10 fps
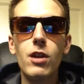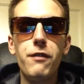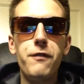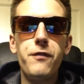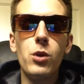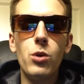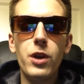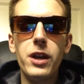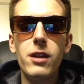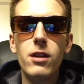
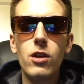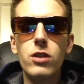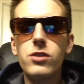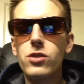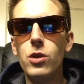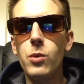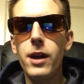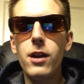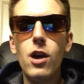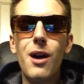Floyd is going to
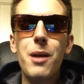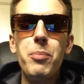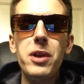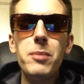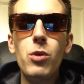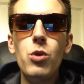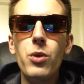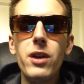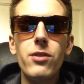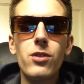win are people
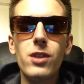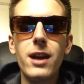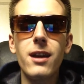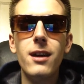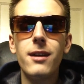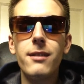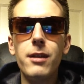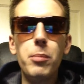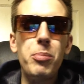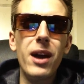who either like
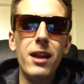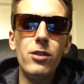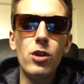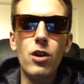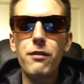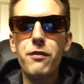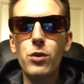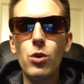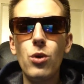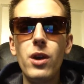depend on
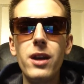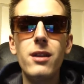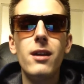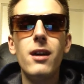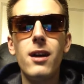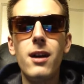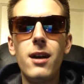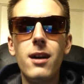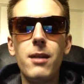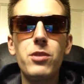Floyd.
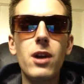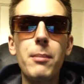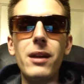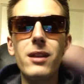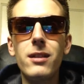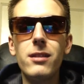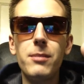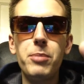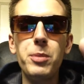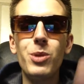Uh, I'm talking about like
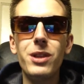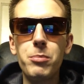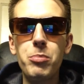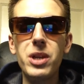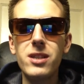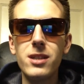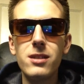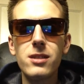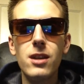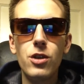the people in the
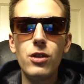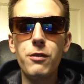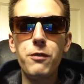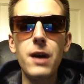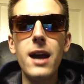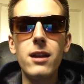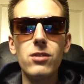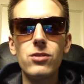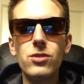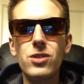business, you know,
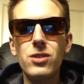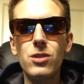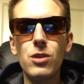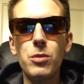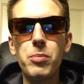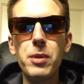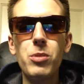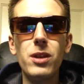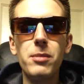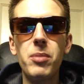fighters, you know,
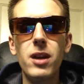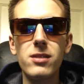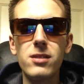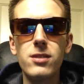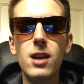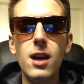people in the business.